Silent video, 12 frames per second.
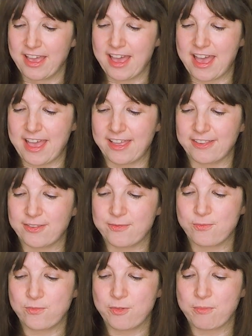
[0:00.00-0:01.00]
It's
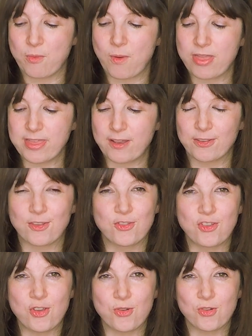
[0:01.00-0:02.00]
number
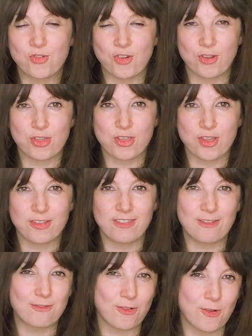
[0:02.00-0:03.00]

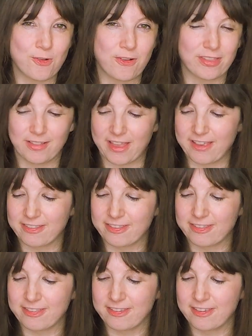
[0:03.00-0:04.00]
1,234 on the
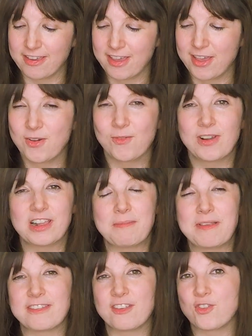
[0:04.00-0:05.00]
list, which
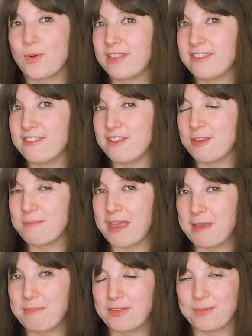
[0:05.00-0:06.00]
means that 22
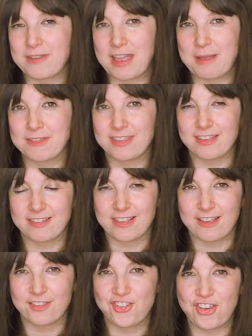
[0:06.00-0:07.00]
babies were named this
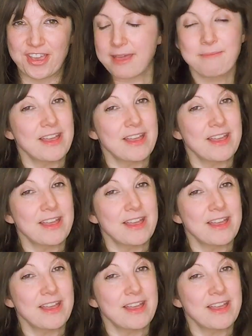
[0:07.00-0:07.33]
last year.